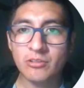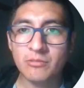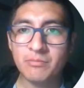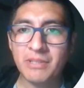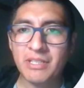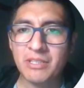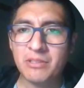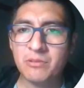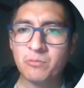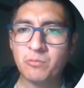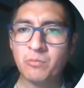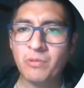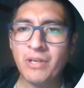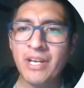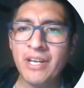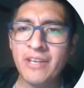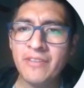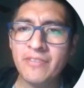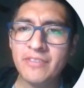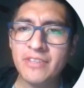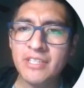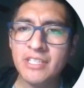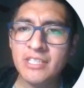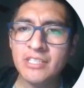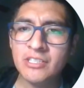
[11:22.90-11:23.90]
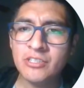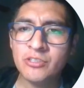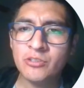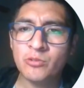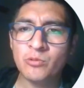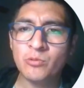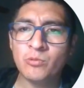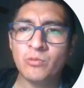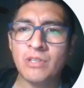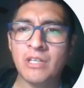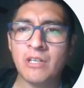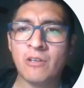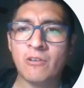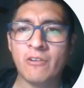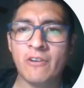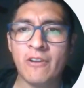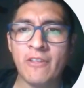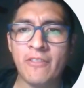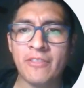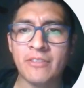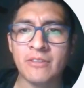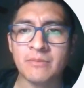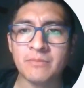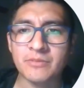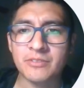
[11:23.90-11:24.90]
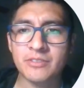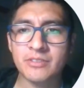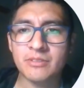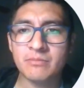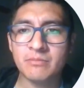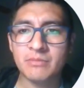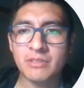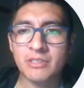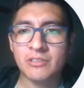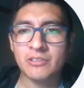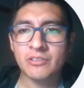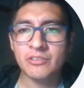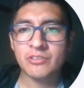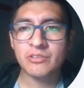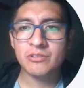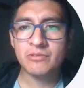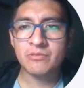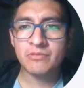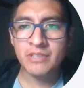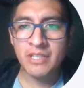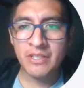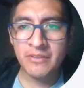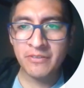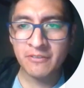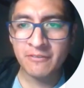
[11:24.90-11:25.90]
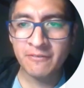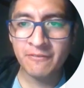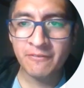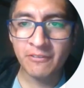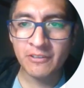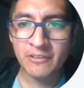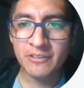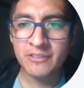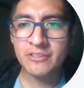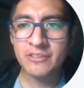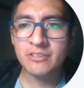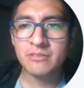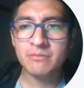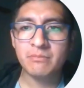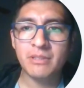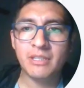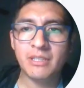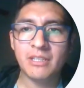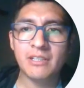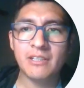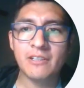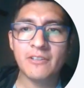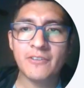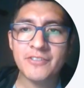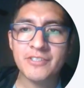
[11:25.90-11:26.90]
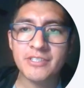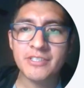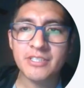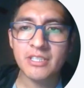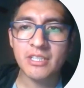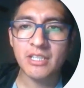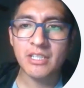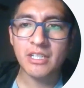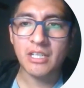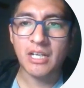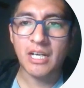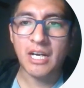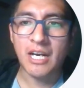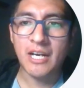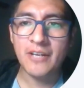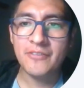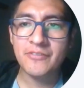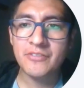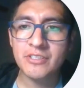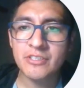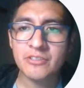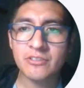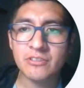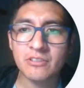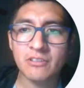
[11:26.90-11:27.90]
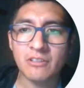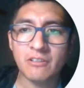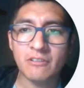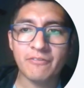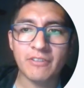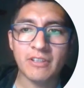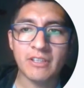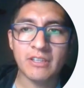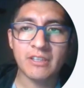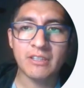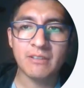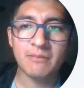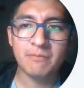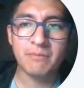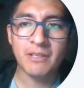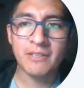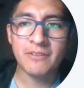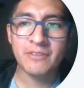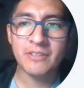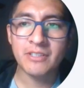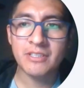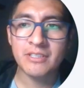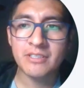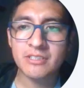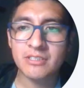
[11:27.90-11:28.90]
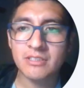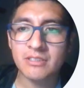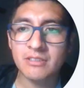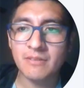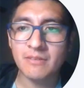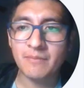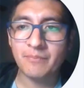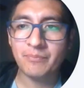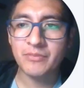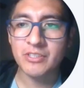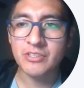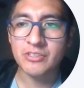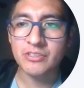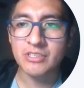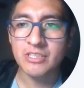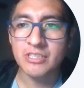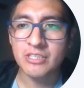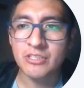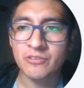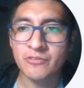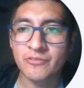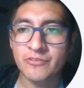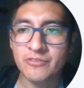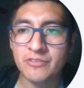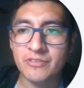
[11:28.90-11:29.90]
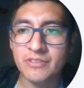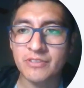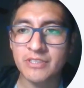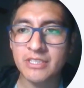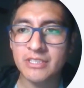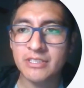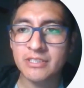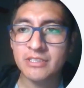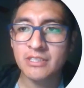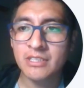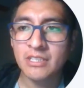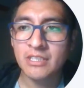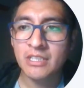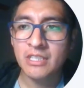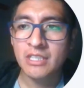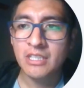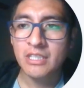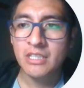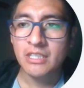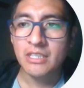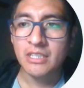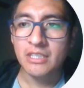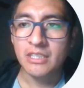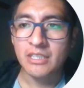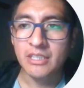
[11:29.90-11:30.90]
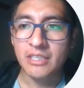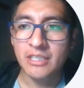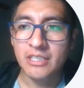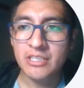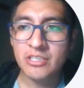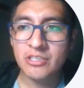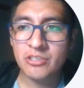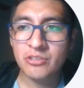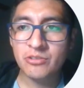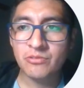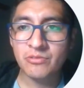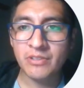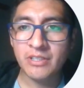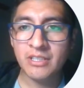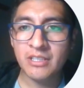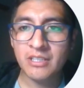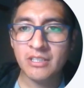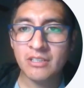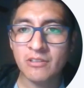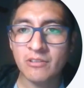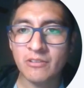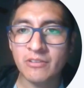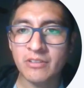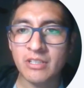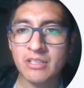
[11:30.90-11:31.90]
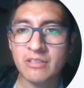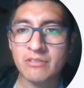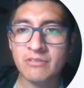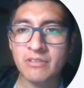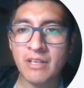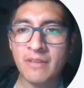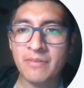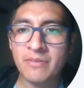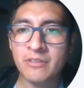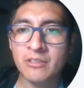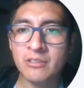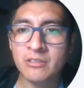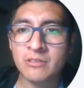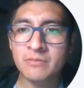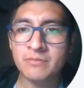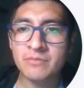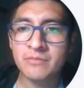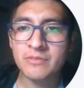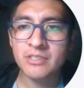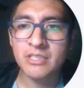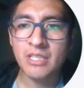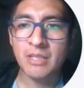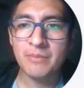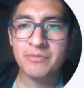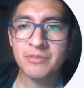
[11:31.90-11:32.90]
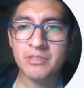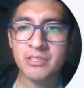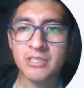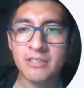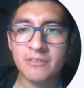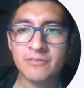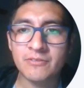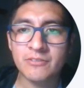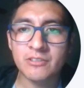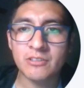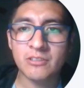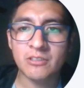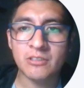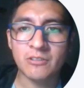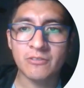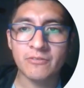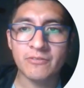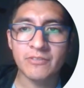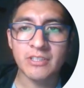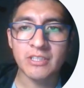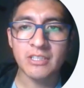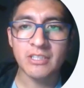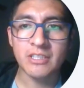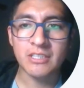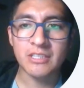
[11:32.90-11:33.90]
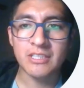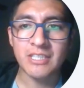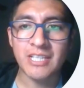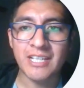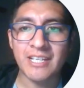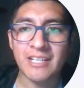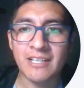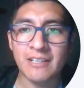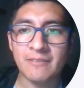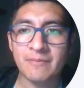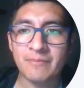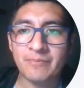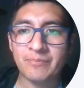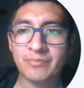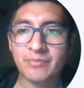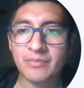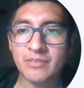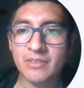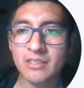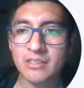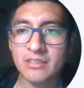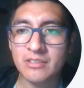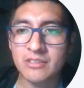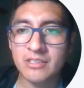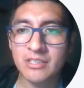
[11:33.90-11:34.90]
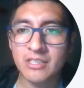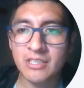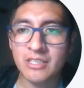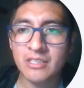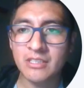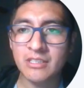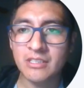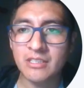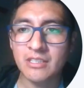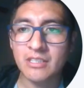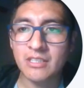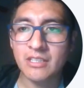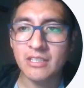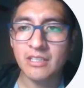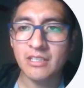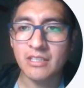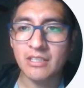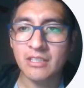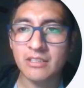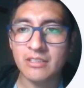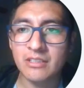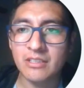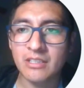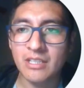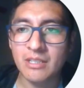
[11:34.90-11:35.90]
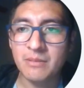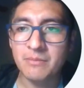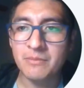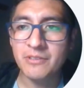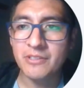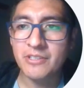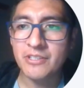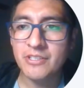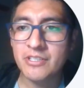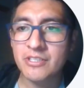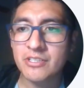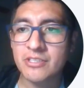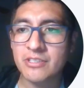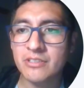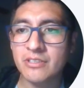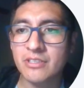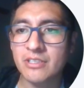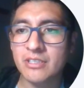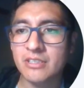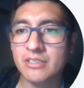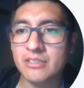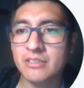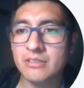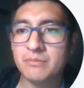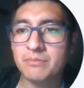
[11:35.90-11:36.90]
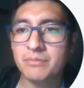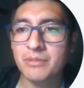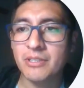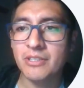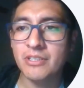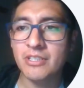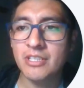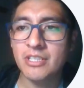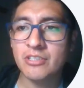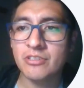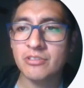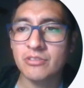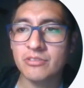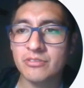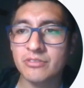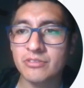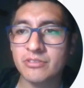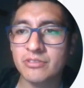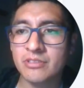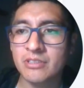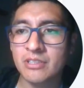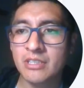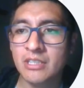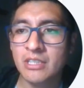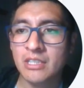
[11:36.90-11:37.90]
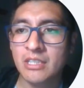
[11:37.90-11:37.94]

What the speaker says: But why these two algorithms? Because random forest builds hundreds of independent decision trees, each trained on a random subset of the data. Then they average their predictions.